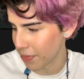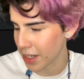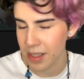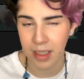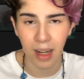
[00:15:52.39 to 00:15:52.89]
They
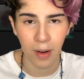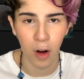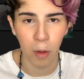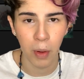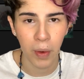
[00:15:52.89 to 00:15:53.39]
just start
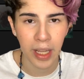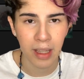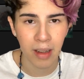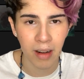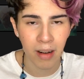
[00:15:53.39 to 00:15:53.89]
hoboing
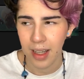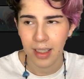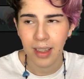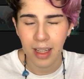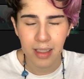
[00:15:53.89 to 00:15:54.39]
there. And the
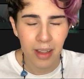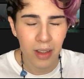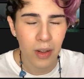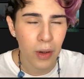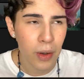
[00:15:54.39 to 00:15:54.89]
next thing you
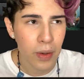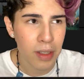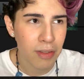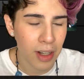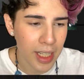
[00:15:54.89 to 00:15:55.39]
know,
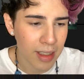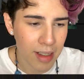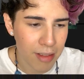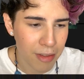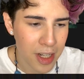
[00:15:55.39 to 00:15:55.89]
you've got like,
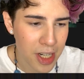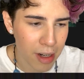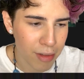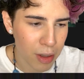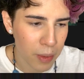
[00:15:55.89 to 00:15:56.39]
dead fish
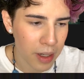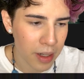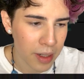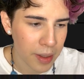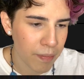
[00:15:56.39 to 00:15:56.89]

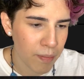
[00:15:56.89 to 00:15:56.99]
everywhere.